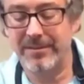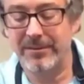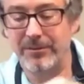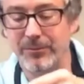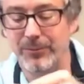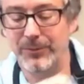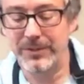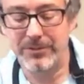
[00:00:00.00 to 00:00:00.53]

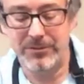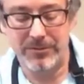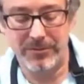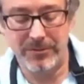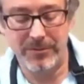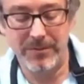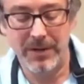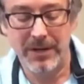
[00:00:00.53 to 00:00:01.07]
Here's 1,
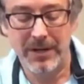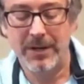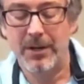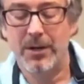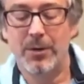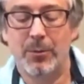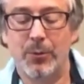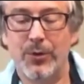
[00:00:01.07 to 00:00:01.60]
2.
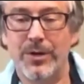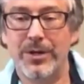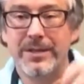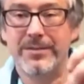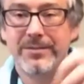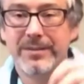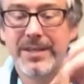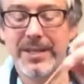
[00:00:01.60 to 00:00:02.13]

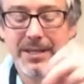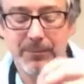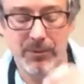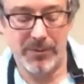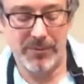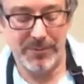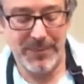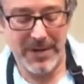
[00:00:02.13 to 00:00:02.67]
1 skinny
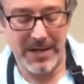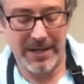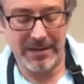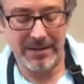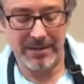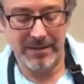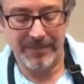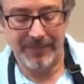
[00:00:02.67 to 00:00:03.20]
rubber band.